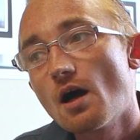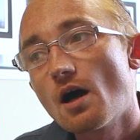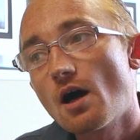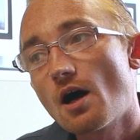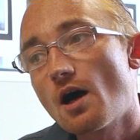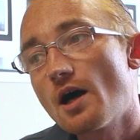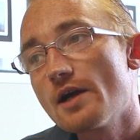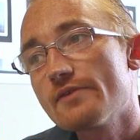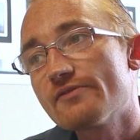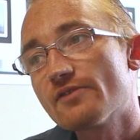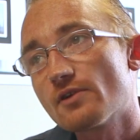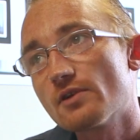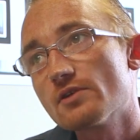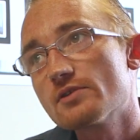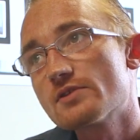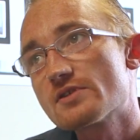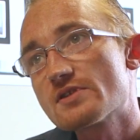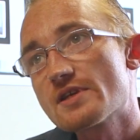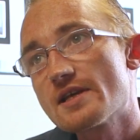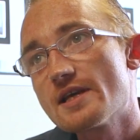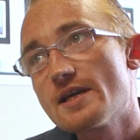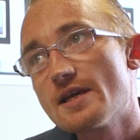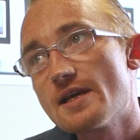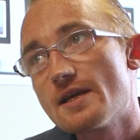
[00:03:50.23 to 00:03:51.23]
I
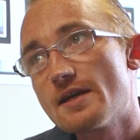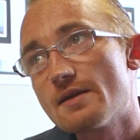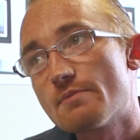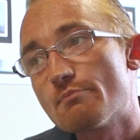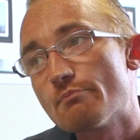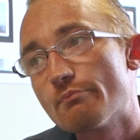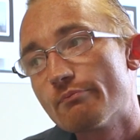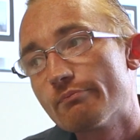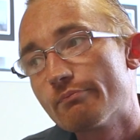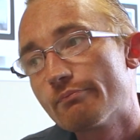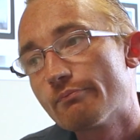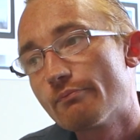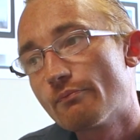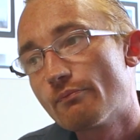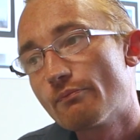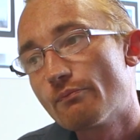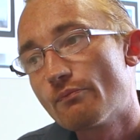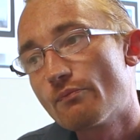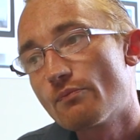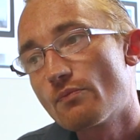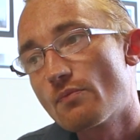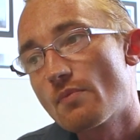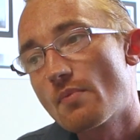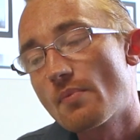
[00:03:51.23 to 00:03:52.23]
volunteer
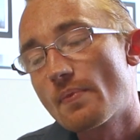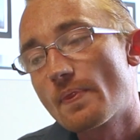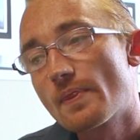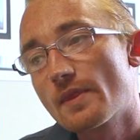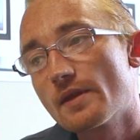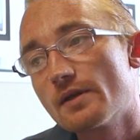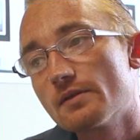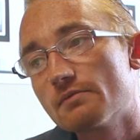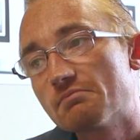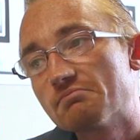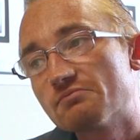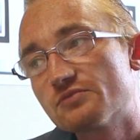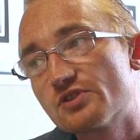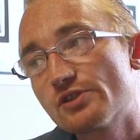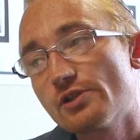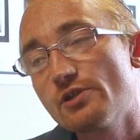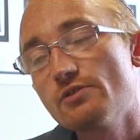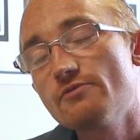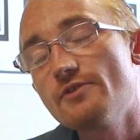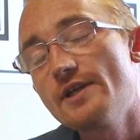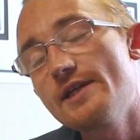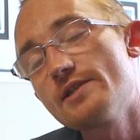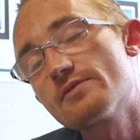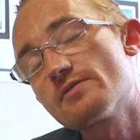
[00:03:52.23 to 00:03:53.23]

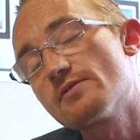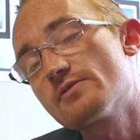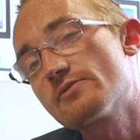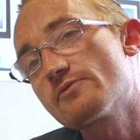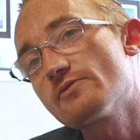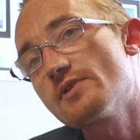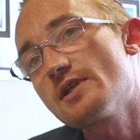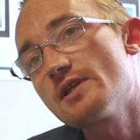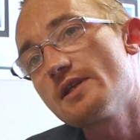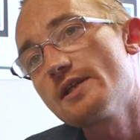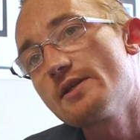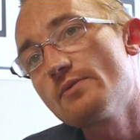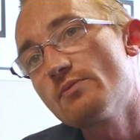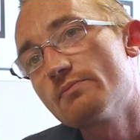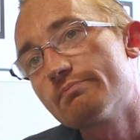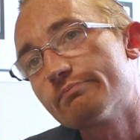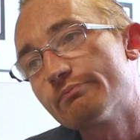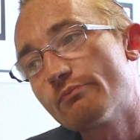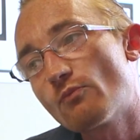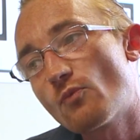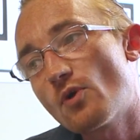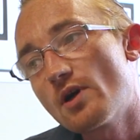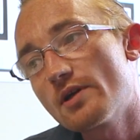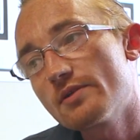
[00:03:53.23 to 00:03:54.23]
2 reasons really.
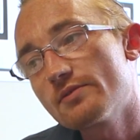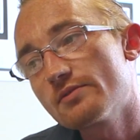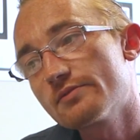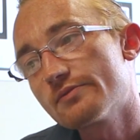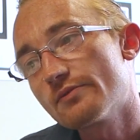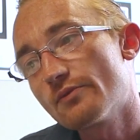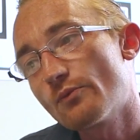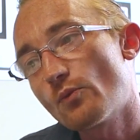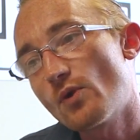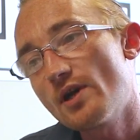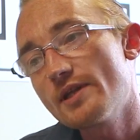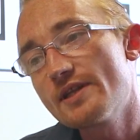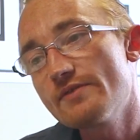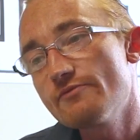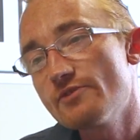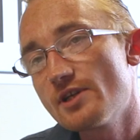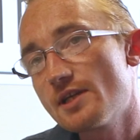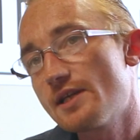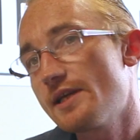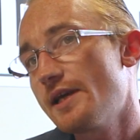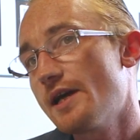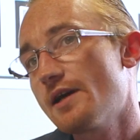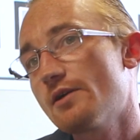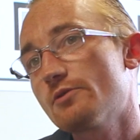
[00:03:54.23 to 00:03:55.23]
One, it
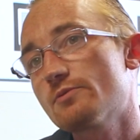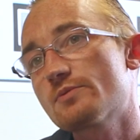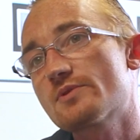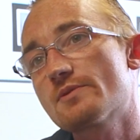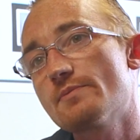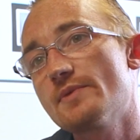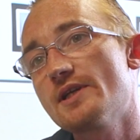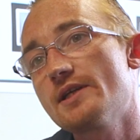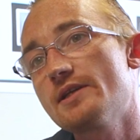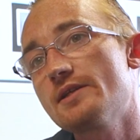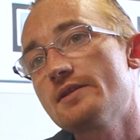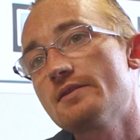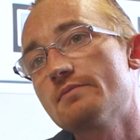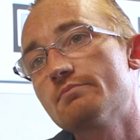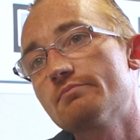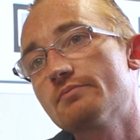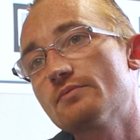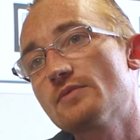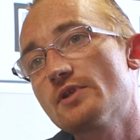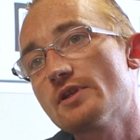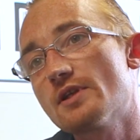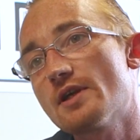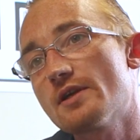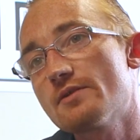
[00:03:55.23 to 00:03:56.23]
really helps me.
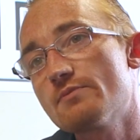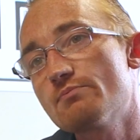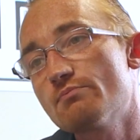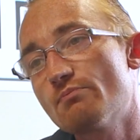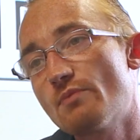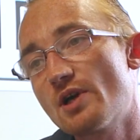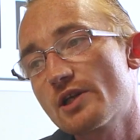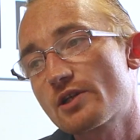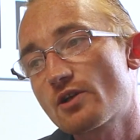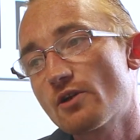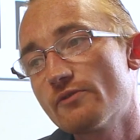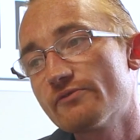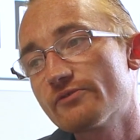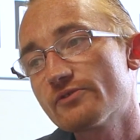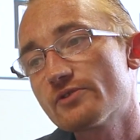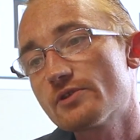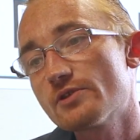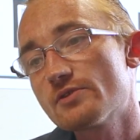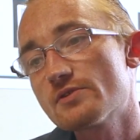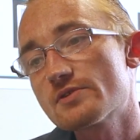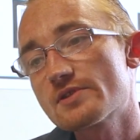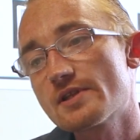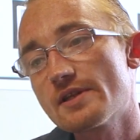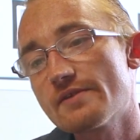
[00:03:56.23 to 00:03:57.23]
My
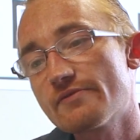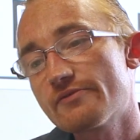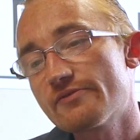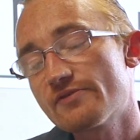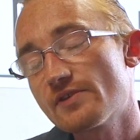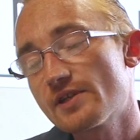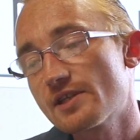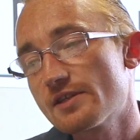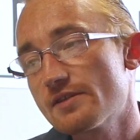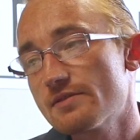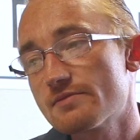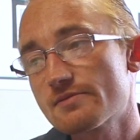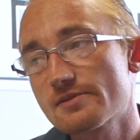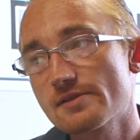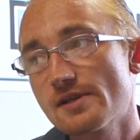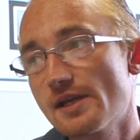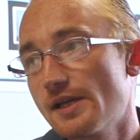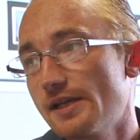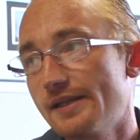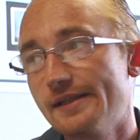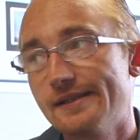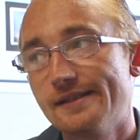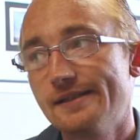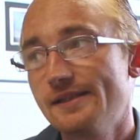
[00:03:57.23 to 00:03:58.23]
confidence and everything
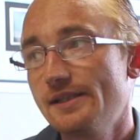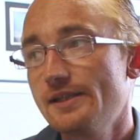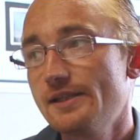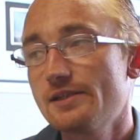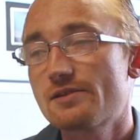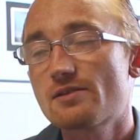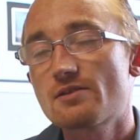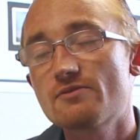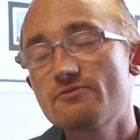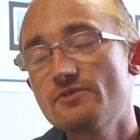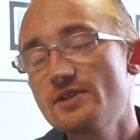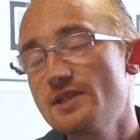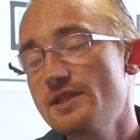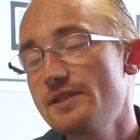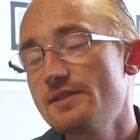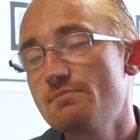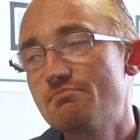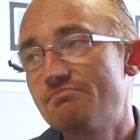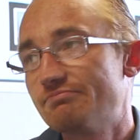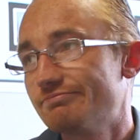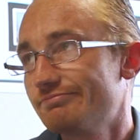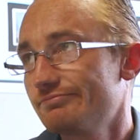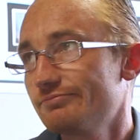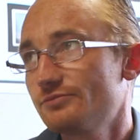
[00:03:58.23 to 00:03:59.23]
it's got really
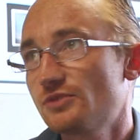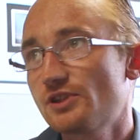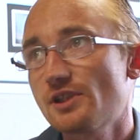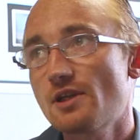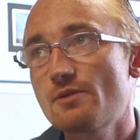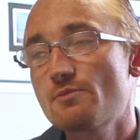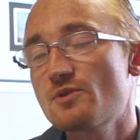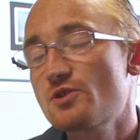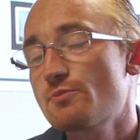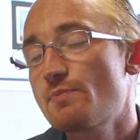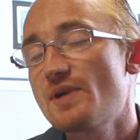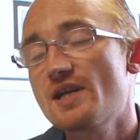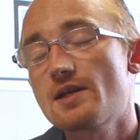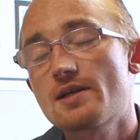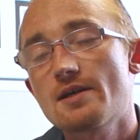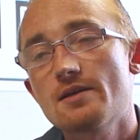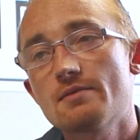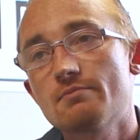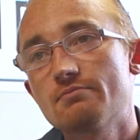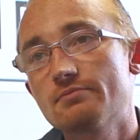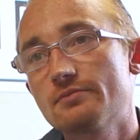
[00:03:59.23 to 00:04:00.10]
so much bigger.